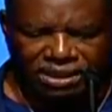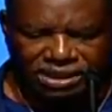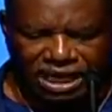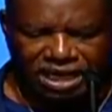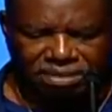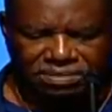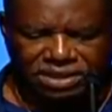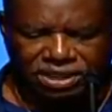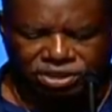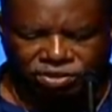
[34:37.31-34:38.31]

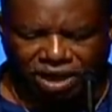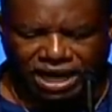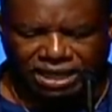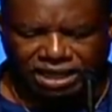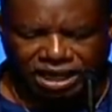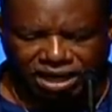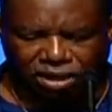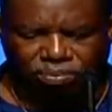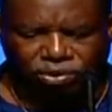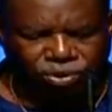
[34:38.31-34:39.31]
James is trying to
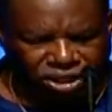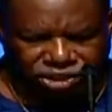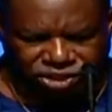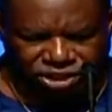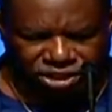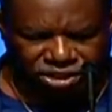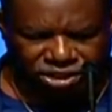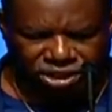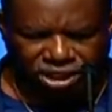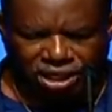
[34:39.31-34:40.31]
help
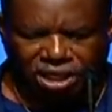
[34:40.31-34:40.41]
Christians